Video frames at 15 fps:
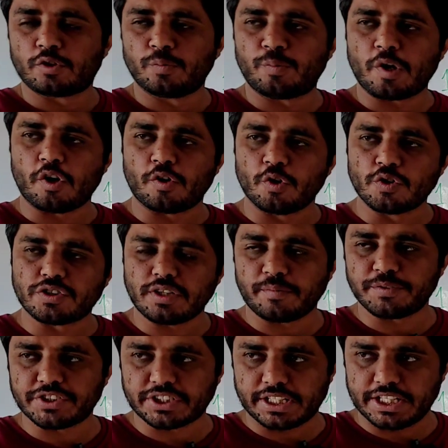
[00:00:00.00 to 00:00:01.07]
to produce
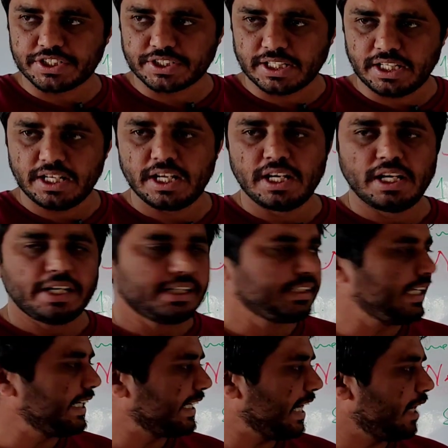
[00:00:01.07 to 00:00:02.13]
some secretion,
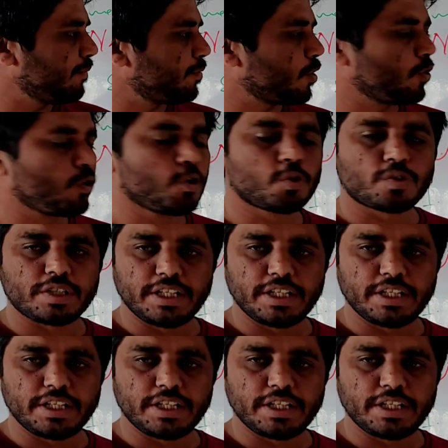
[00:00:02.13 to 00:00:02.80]
they can produce